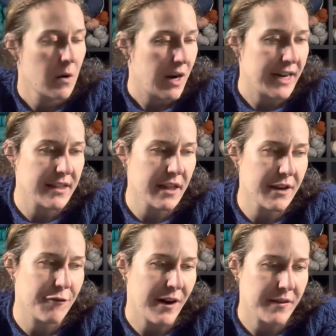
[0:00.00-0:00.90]
I need like
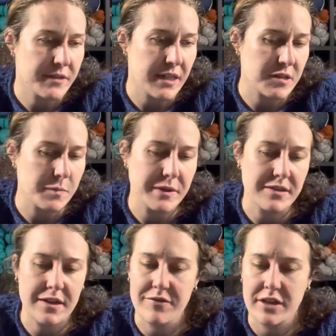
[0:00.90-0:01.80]
5 sets because
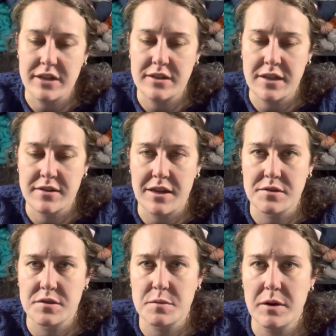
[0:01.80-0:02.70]
I have like
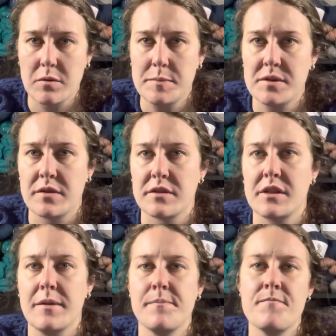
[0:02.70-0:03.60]
10,000 sweater whips all the
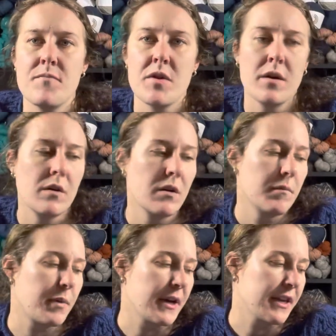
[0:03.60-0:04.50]
time,
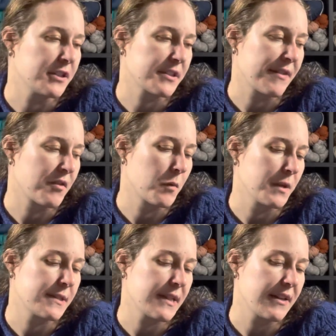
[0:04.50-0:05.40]
but I just have the
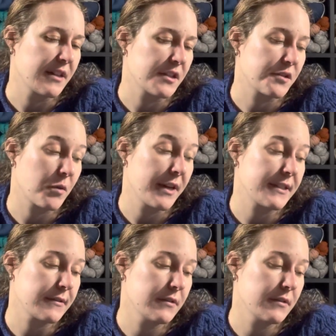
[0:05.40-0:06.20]
one set and it's great.